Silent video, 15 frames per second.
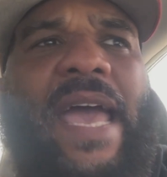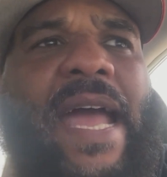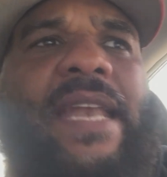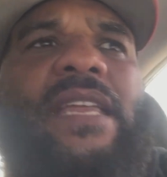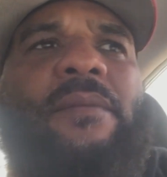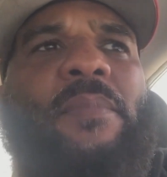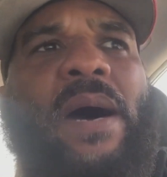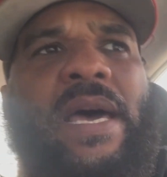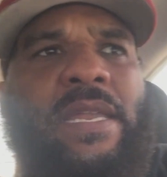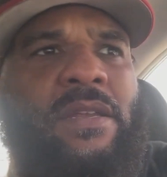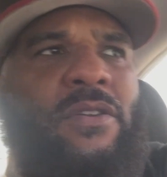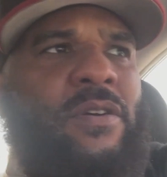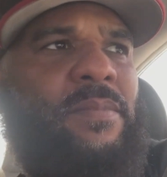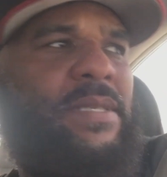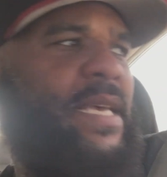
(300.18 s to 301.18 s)
anybody, you
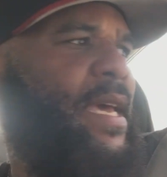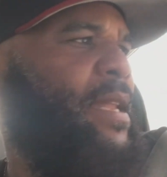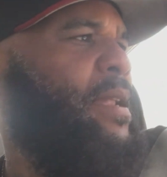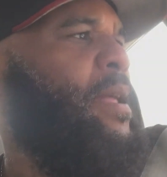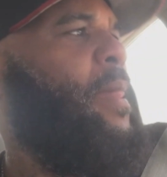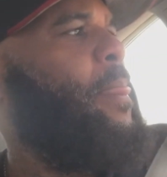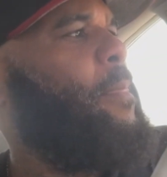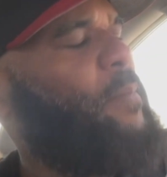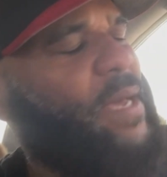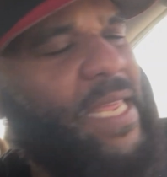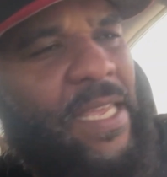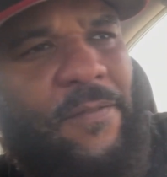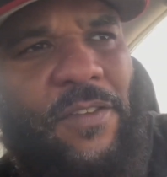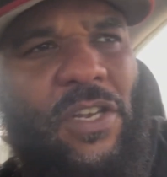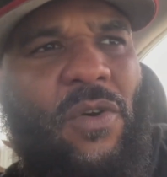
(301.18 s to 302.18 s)
know what I'm saying? But
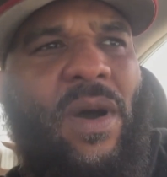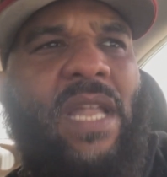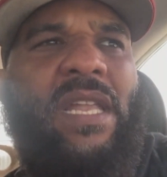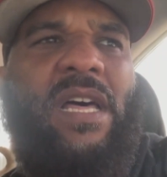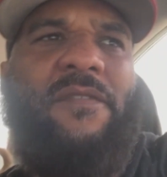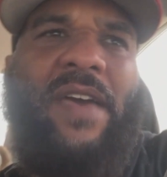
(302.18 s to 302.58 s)
even though I love